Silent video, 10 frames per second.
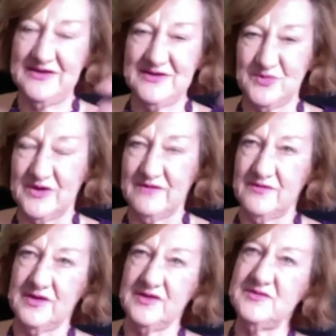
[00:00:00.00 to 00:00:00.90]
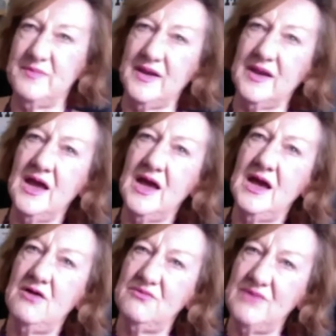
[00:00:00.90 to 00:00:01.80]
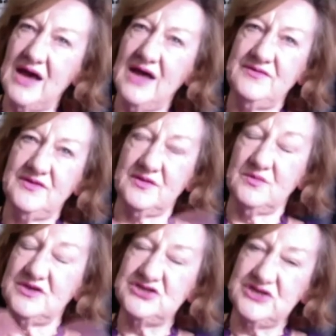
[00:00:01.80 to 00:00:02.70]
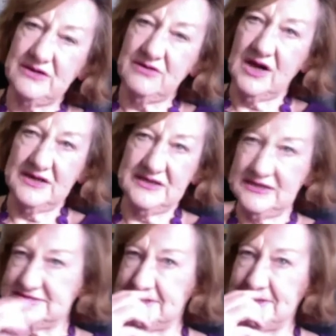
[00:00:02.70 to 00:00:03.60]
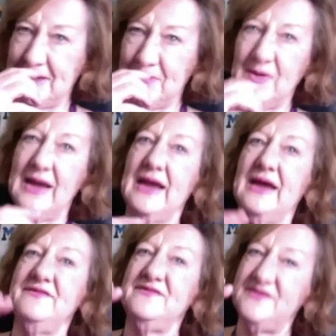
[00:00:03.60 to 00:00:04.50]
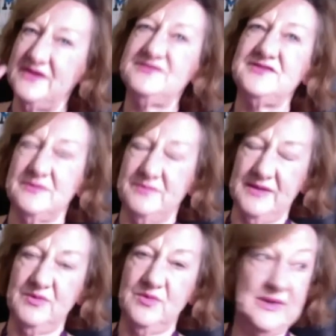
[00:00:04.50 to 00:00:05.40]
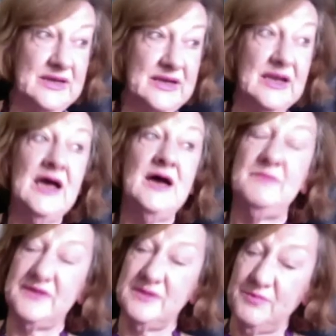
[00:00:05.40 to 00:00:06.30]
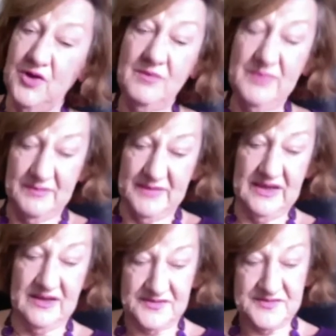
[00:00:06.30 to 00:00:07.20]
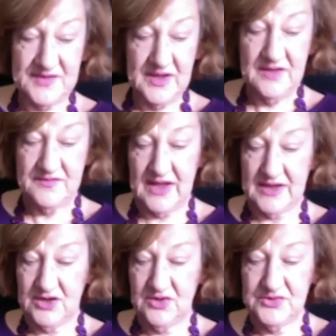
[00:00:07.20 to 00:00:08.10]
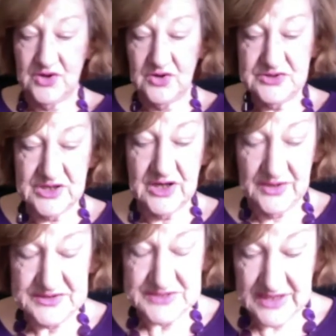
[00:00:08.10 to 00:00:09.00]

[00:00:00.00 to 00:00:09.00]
whatever it is, but rather that we share ideas in that way, and these are the people we need. But the problem is that you're not going to get